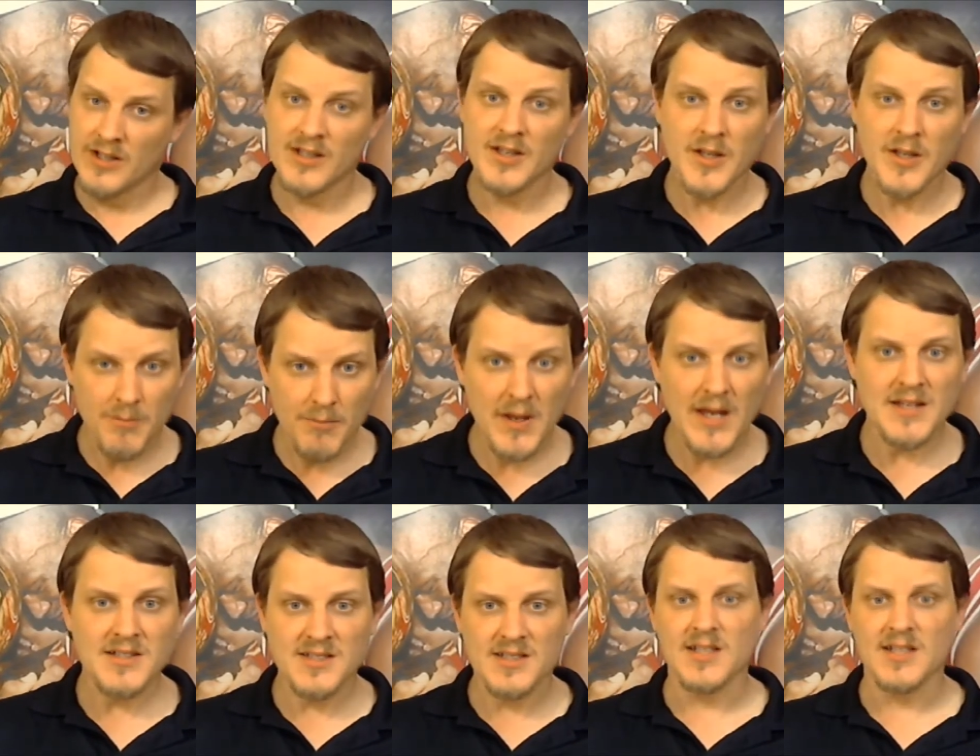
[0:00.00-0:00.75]
it
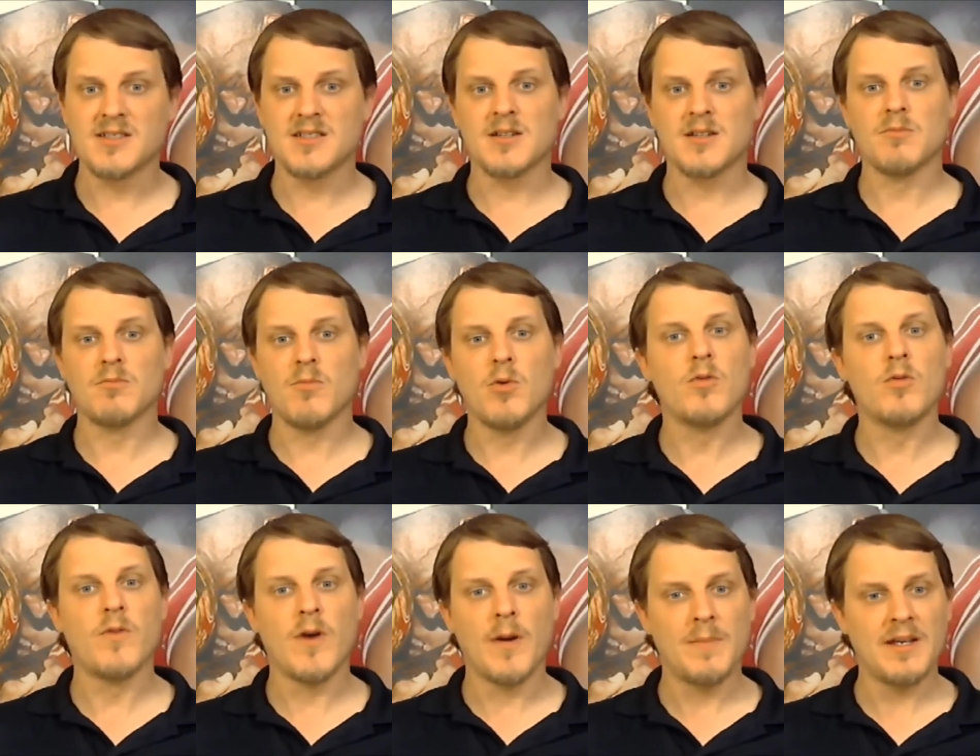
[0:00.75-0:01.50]
made sense to
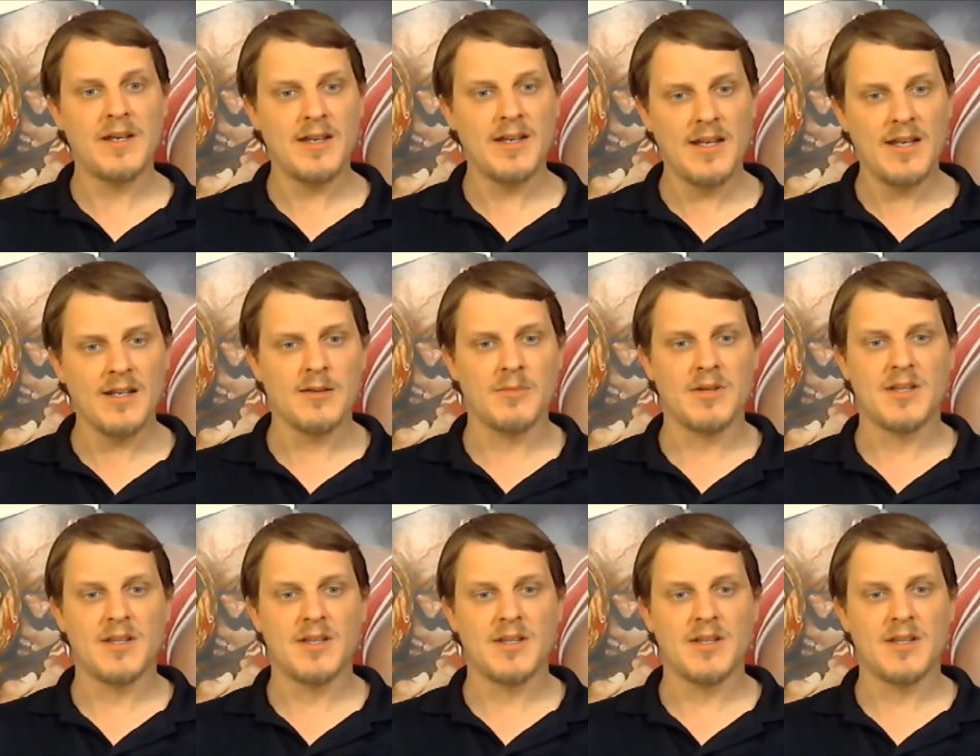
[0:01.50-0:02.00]
move up and get him.